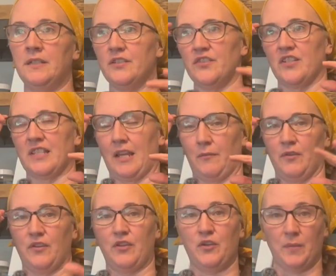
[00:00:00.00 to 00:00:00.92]
just like
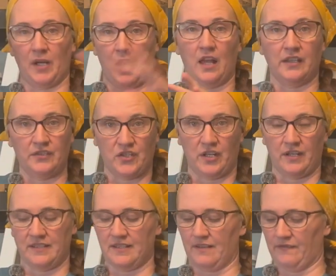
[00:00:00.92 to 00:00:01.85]
with human collagen
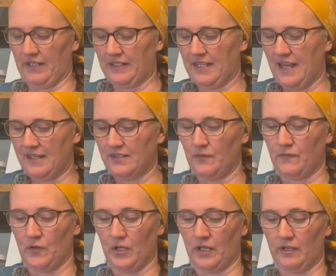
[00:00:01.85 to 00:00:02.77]
and stuff like that. So if
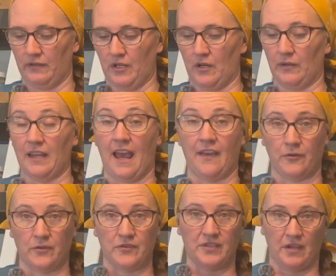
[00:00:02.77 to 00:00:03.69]
you're gonna
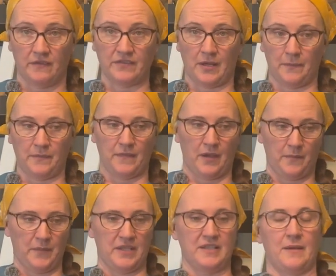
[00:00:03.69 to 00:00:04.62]
lather yourself up in